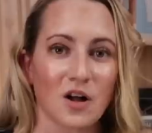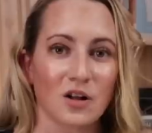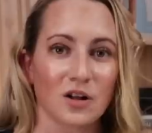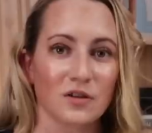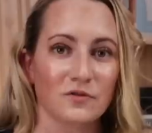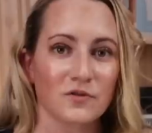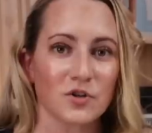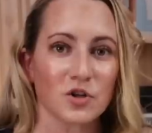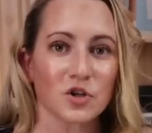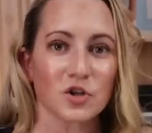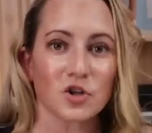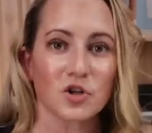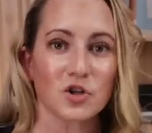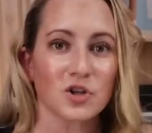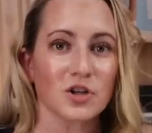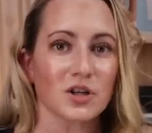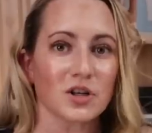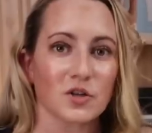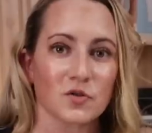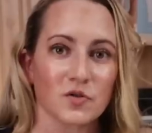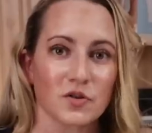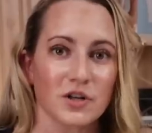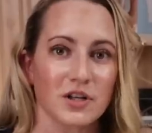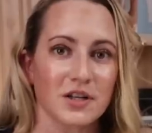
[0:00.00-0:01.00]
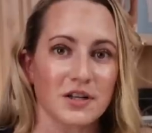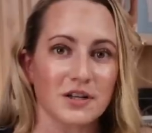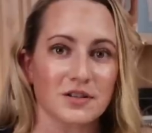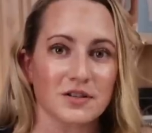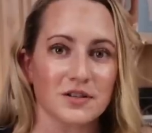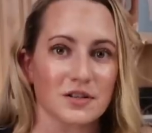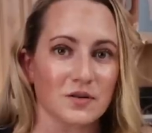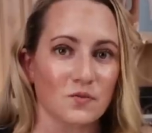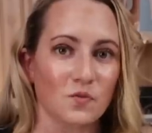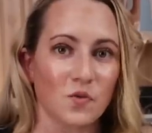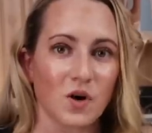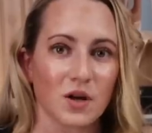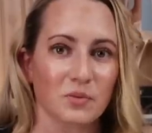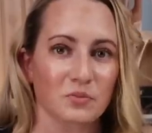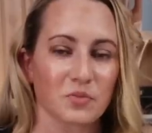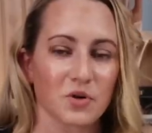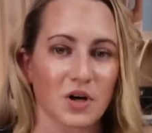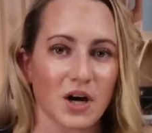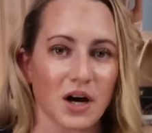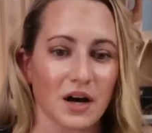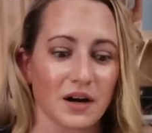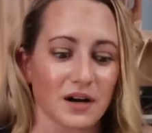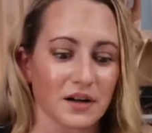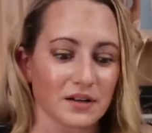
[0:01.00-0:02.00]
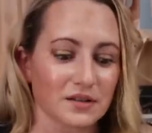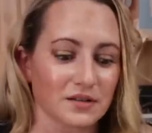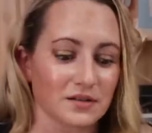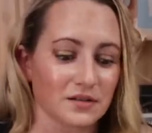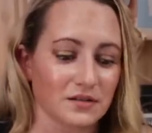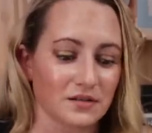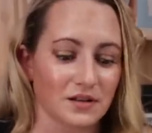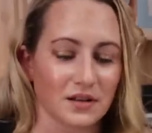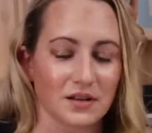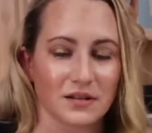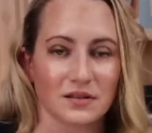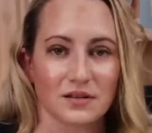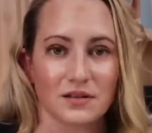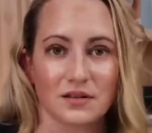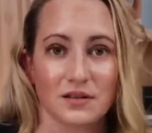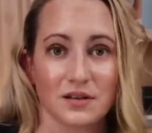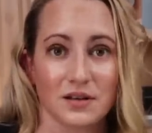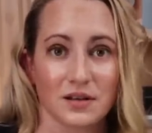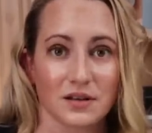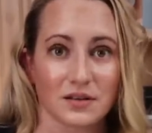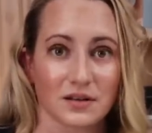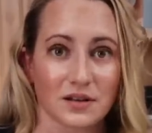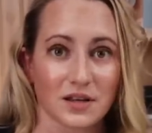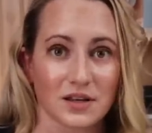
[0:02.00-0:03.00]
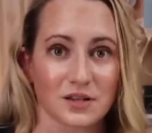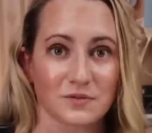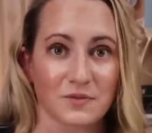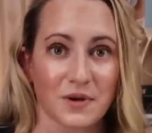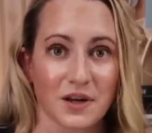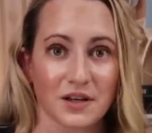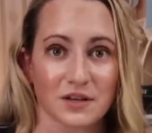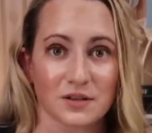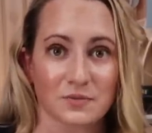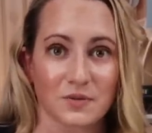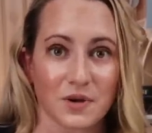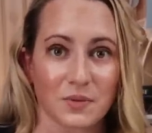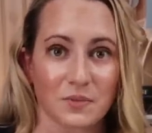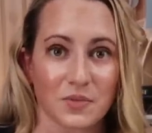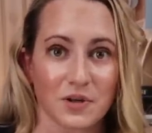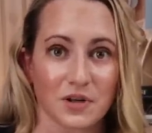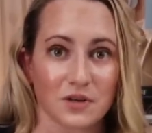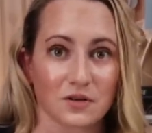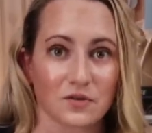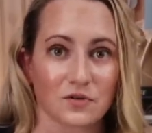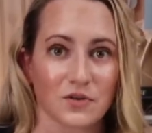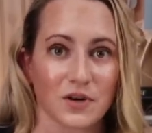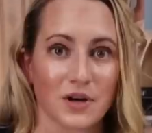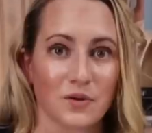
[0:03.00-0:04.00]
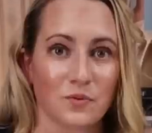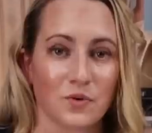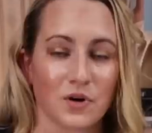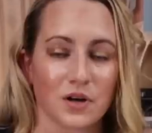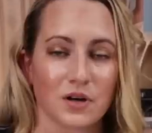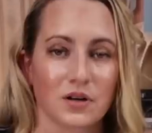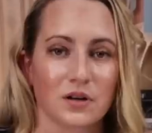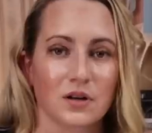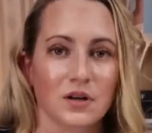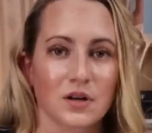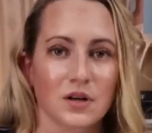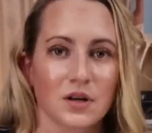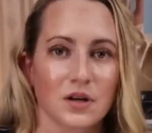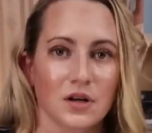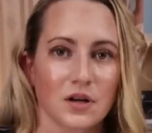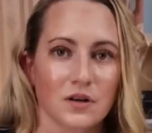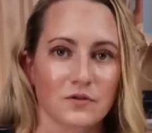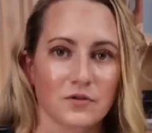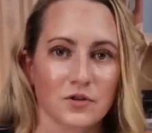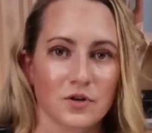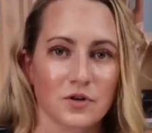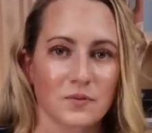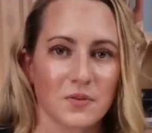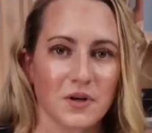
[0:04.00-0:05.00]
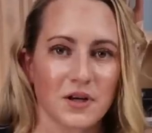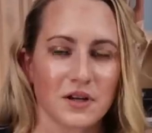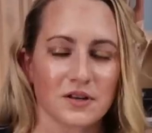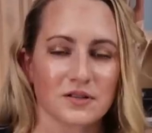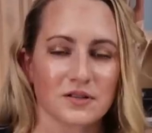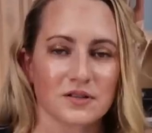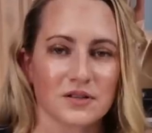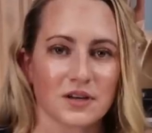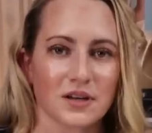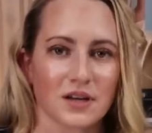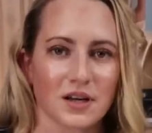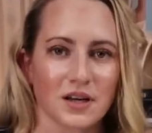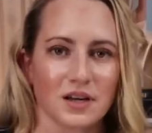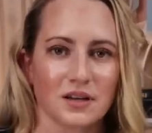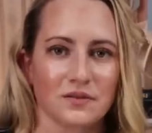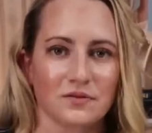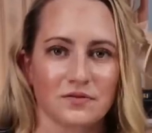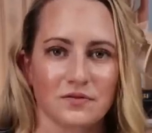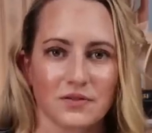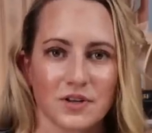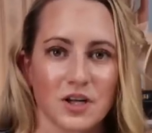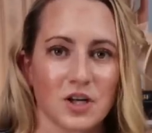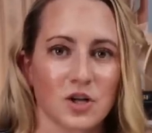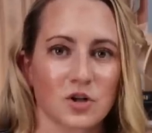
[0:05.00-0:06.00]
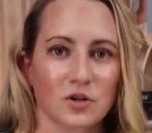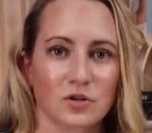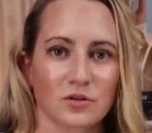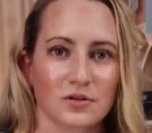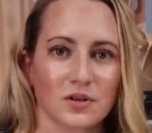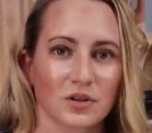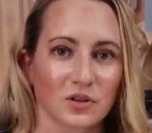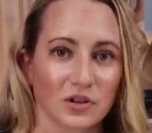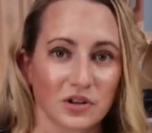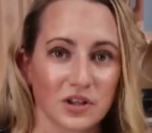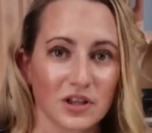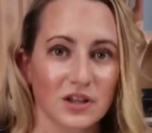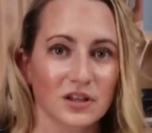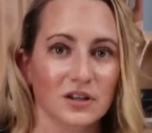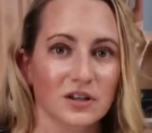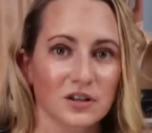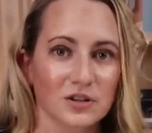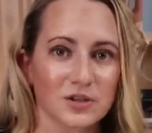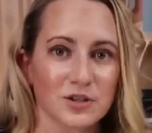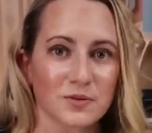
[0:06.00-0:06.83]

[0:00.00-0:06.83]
all of your good ingredients in one product, then the It Cosmetics might be a great one for you because they kind of include a little